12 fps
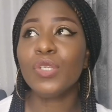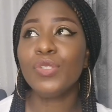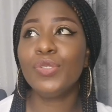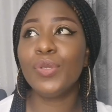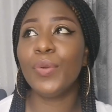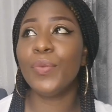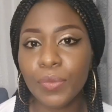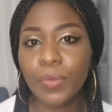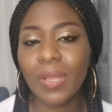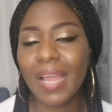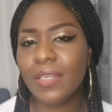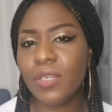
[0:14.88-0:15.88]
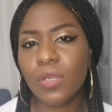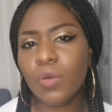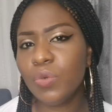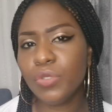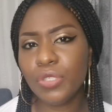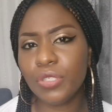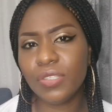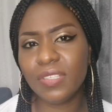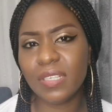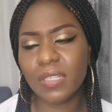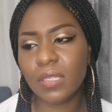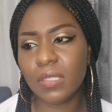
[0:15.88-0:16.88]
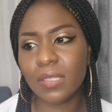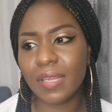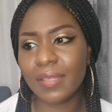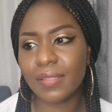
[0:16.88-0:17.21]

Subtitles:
So I do not want you to see this